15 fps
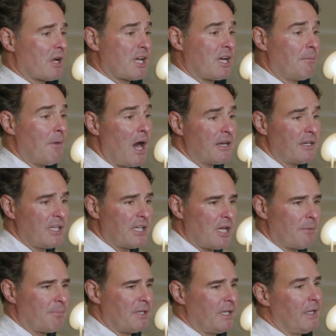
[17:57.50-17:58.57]
a commodity
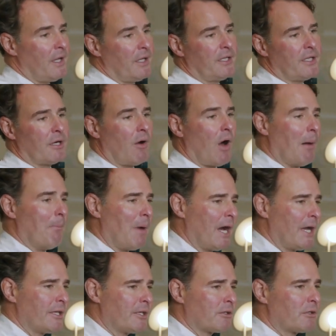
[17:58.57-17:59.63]
company, a
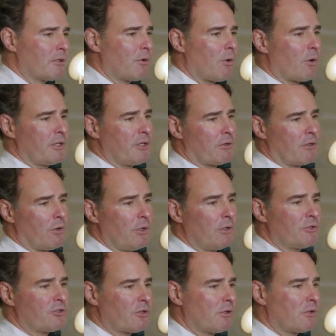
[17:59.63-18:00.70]
miner or you're an oil
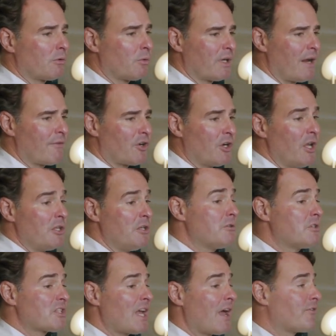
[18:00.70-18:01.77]
driller or whatever, you
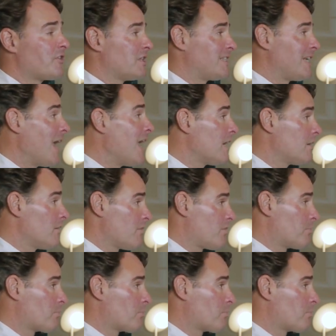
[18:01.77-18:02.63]
just have to take the